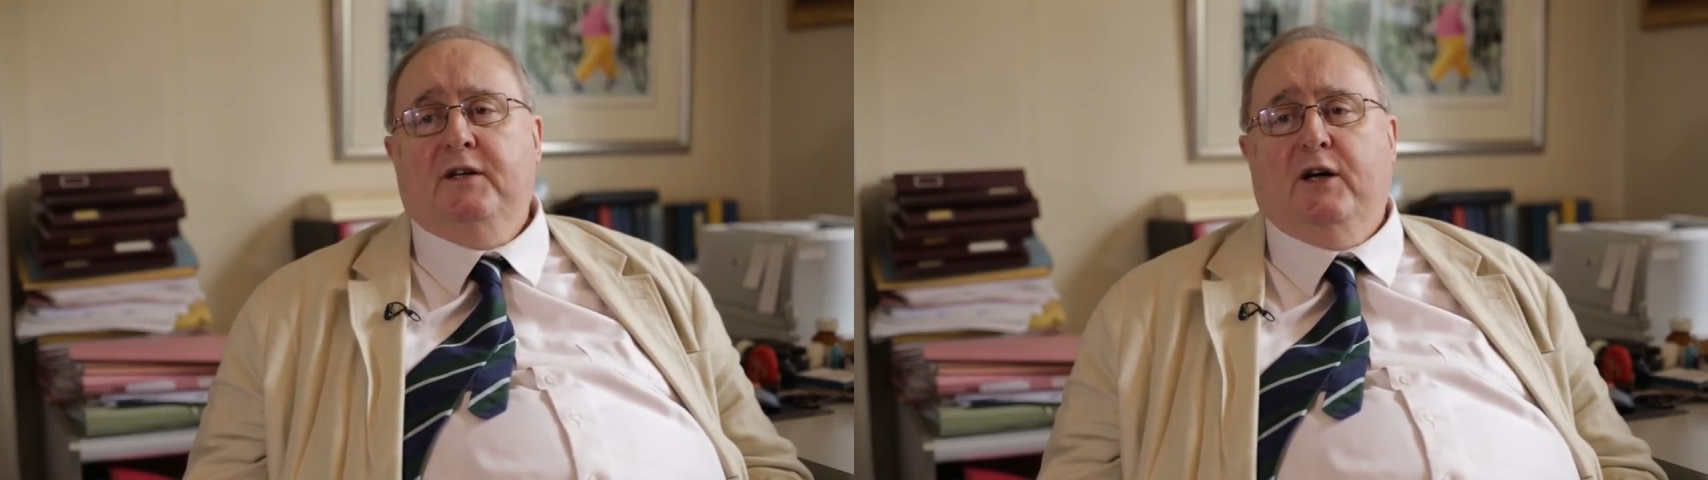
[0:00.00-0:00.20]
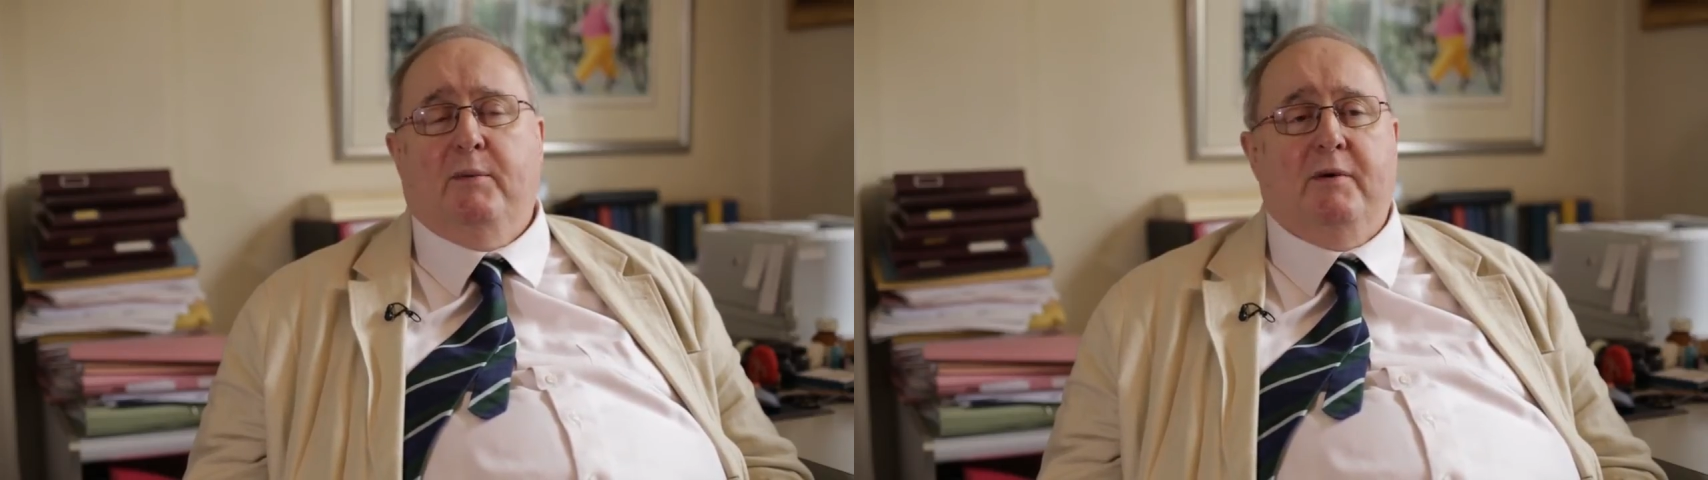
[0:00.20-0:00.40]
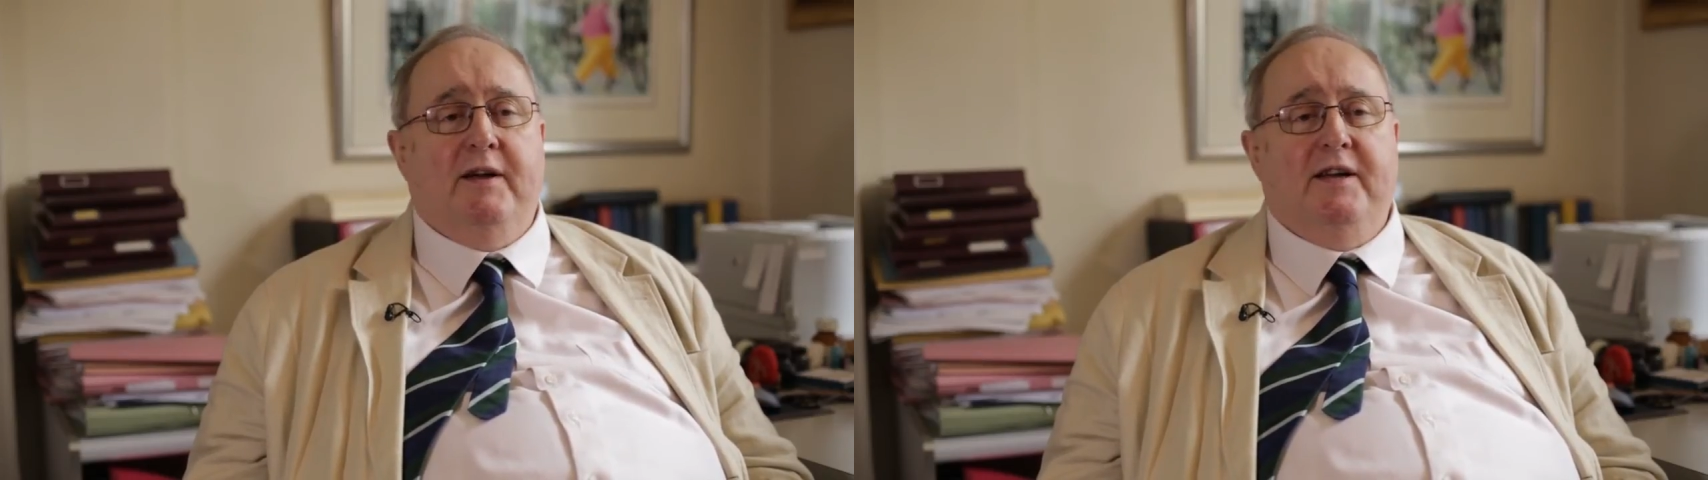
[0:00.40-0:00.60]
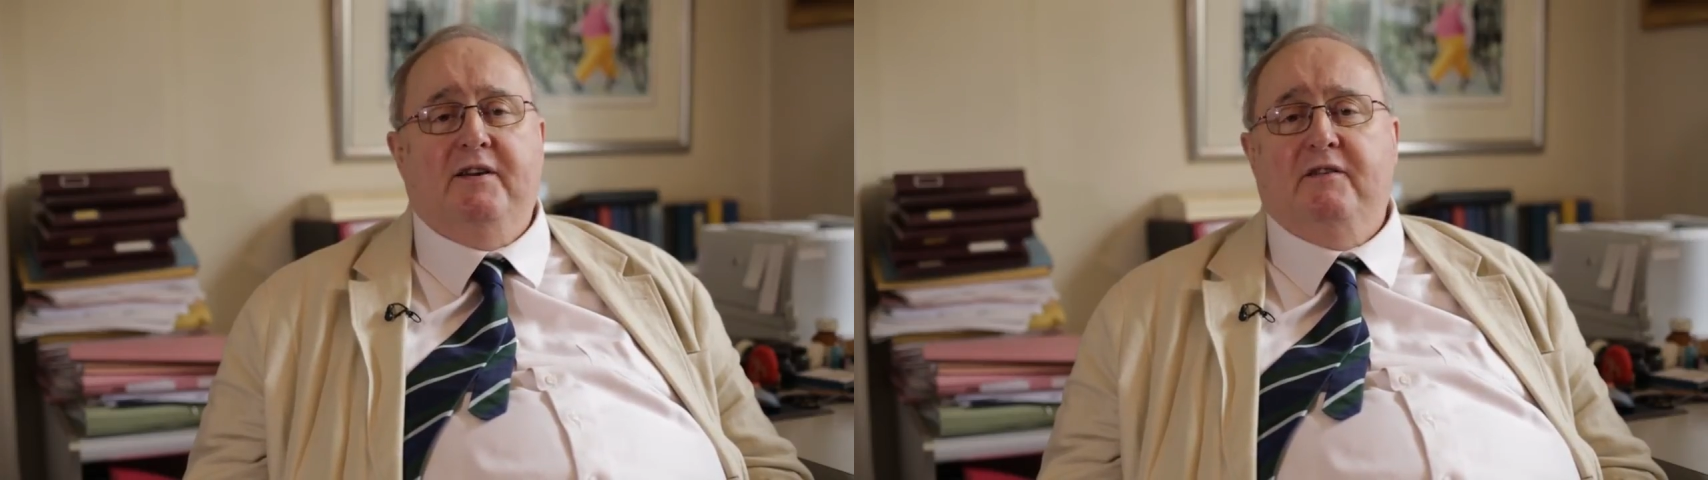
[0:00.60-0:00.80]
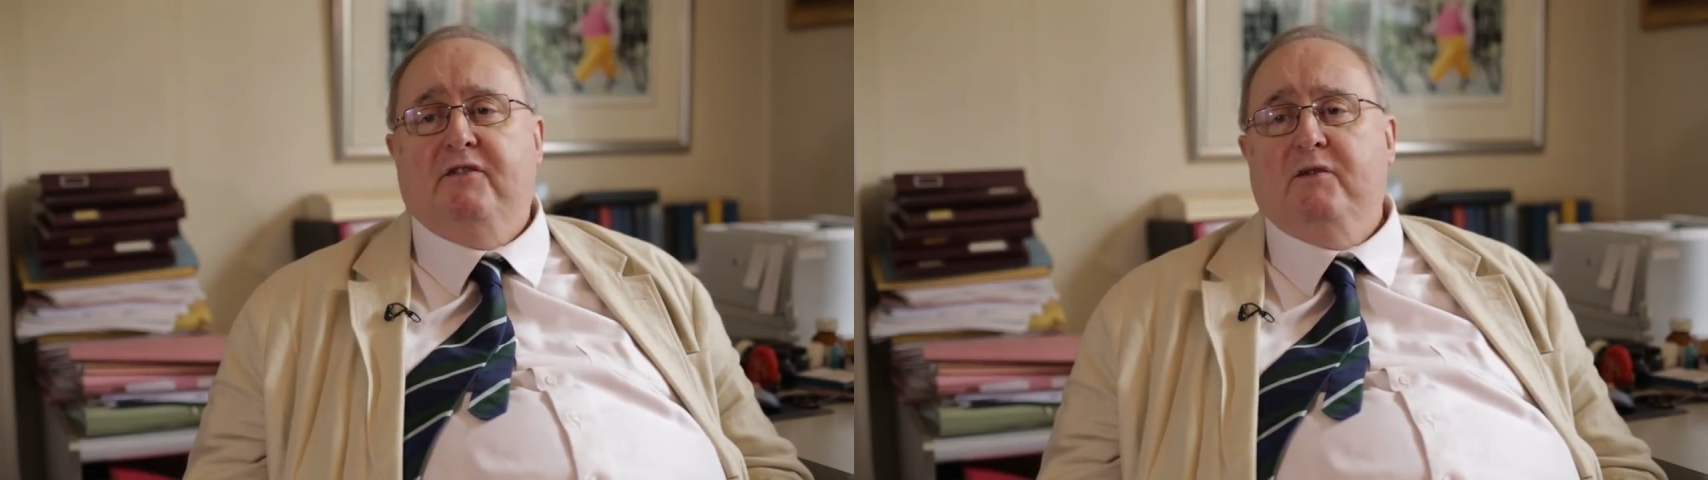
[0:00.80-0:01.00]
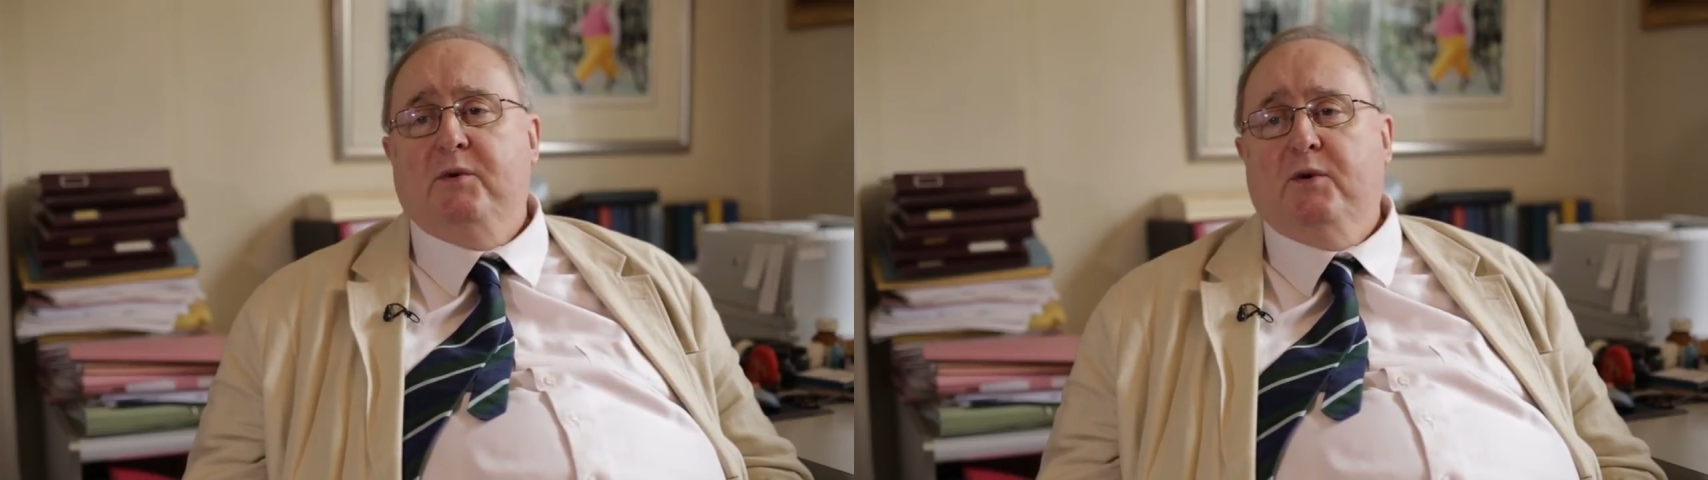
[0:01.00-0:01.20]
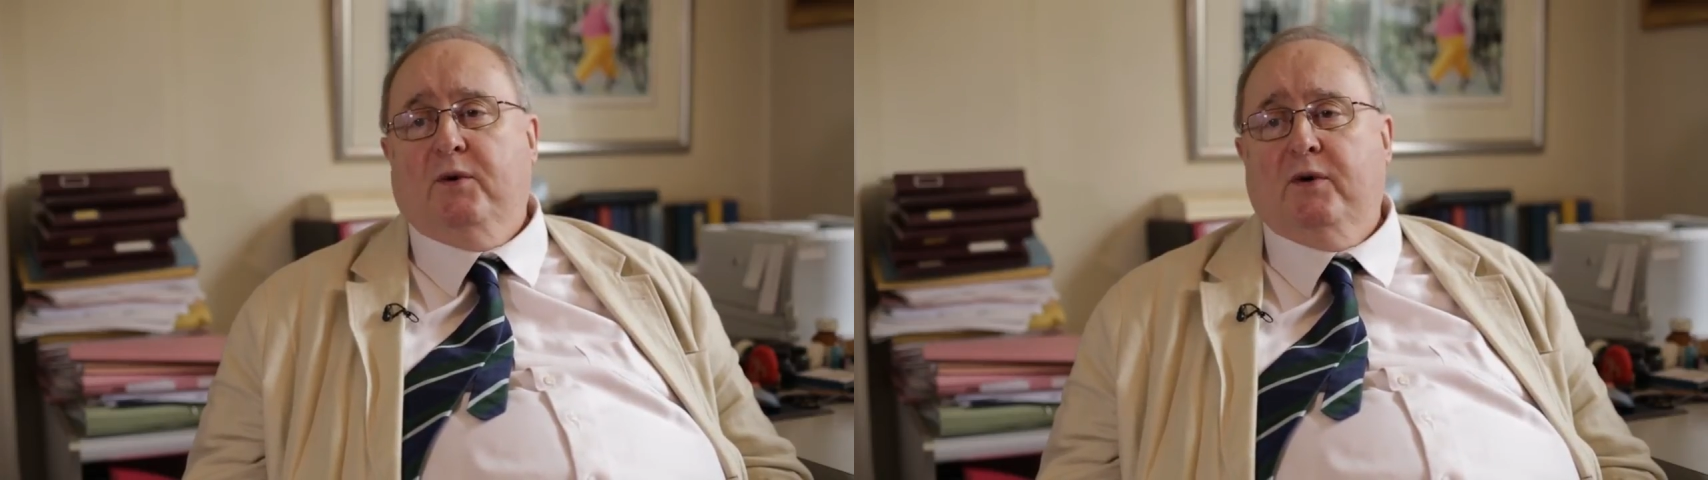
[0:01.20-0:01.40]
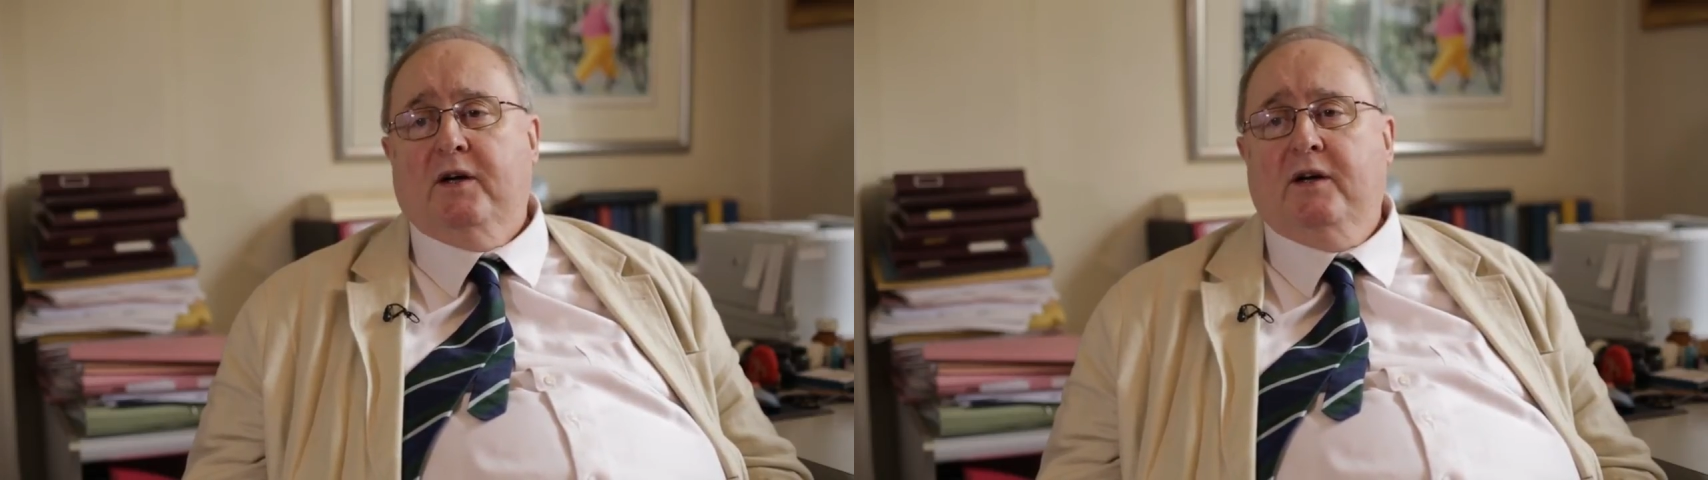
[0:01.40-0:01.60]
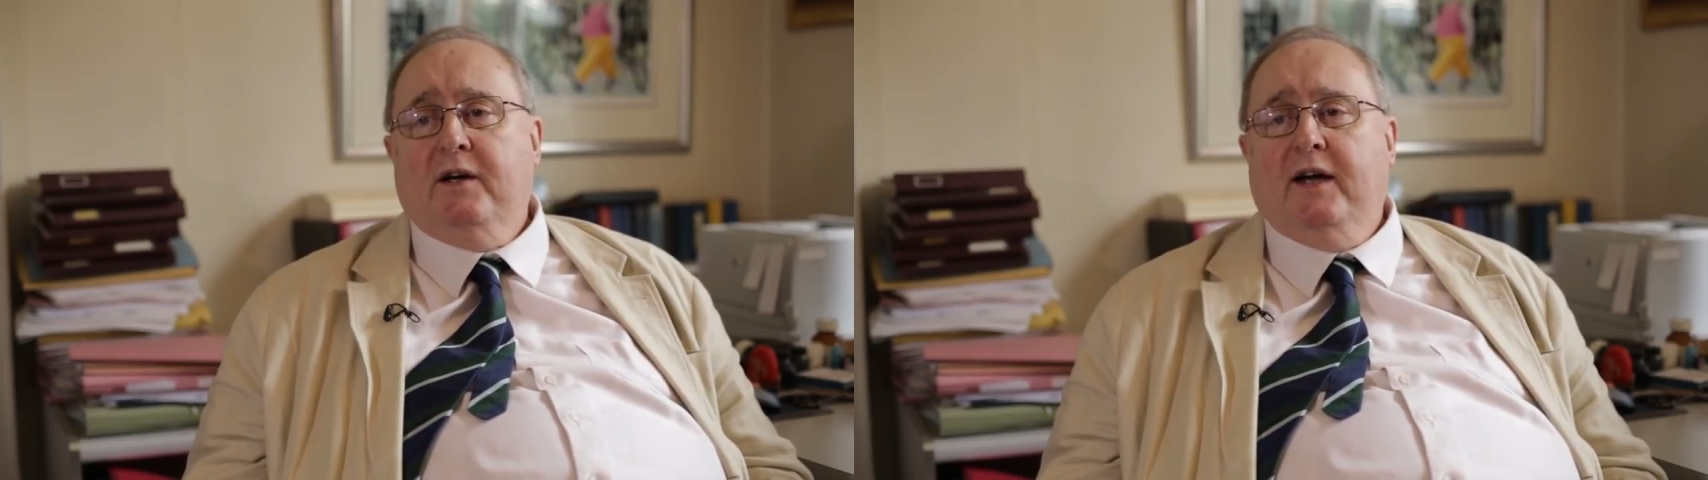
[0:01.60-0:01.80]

operated from York.